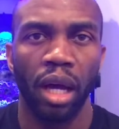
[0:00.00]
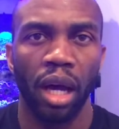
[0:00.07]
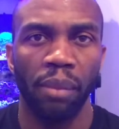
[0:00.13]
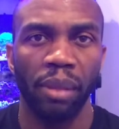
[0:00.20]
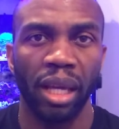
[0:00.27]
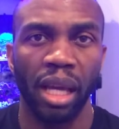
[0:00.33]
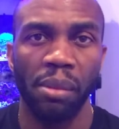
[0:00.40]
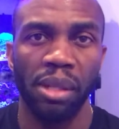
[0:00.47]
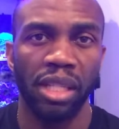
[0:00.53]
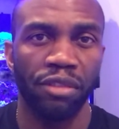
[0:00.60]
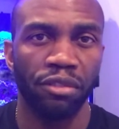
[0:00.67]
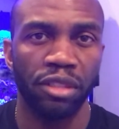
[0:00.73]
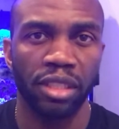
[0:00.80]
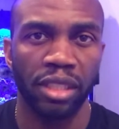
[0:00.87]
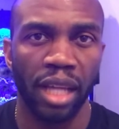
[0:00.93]
They come in
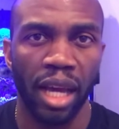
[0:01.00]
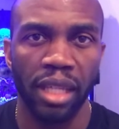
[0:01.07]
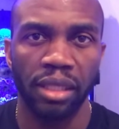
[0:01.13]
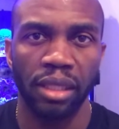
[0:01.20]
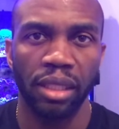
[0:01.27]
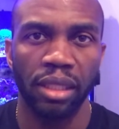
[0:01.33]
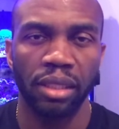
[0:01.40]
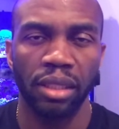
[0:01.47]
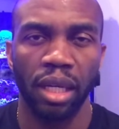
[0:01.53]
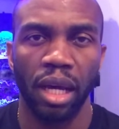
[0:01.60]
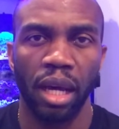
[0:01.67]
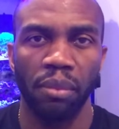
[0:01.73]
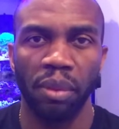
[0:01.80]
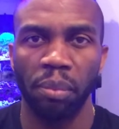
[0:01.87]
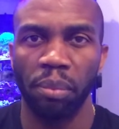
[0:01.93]
different sizes,
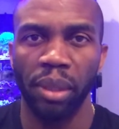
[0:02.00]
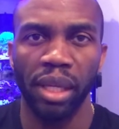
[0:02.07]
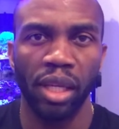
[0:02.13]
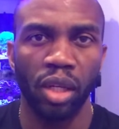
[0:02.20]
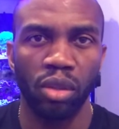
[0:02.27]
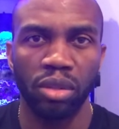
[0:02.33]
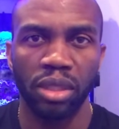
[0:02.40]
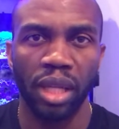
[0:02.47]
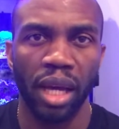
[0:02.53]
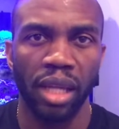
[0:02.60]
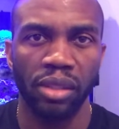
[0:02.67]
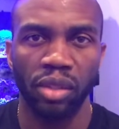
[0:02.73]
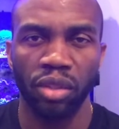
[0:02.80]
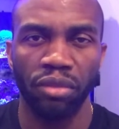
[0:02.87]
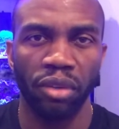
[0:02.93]
the Pico
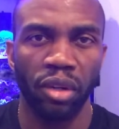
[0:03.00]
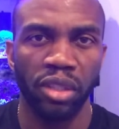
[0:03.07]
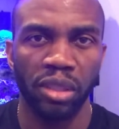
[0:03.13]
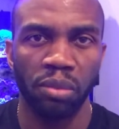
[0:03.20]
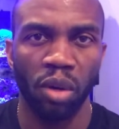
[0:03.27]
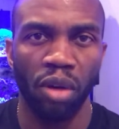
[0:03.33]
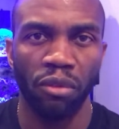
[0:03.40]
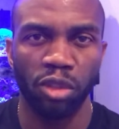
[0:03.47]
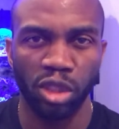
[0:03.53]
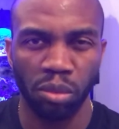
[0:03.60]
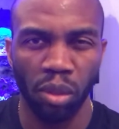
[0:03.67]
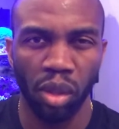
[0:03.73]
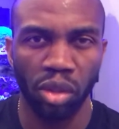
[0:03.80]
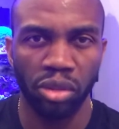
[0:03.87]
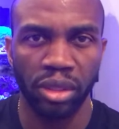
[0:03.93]
size that are very small for
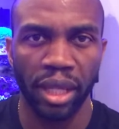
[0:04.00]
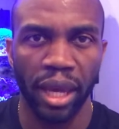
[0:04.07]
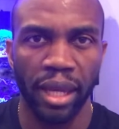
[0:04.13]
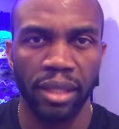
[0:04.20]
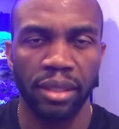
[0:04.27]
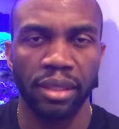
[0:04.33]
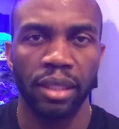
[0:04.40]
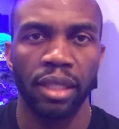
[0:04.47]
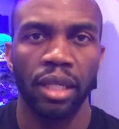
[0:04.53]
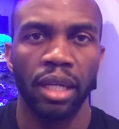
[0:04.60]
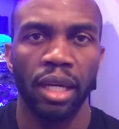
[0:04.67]
smaller tanks,